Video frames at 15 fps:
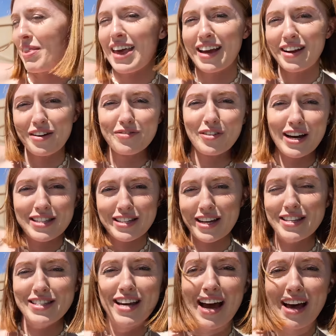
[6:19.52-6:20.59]
they can advise
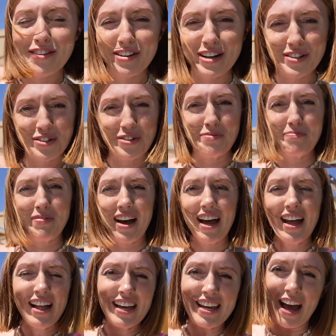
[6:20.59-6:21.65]
us at the restaurant. But
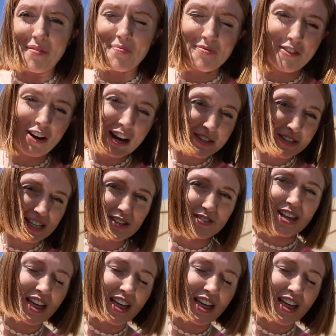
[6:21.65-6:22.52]
yeah, very excited for